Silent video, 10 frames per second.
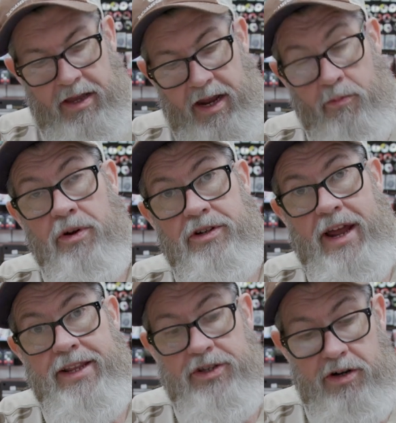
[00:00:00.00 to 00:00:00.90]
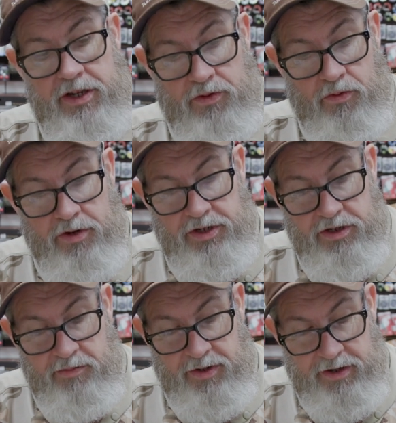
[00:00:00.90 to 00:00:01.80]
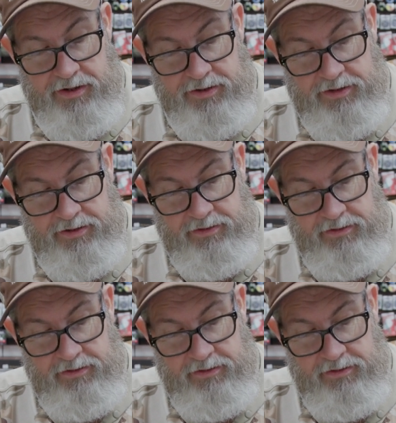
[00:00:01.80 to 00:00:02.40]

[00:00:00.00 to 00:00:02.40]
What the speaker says: and I'm going to try to turn it towards you because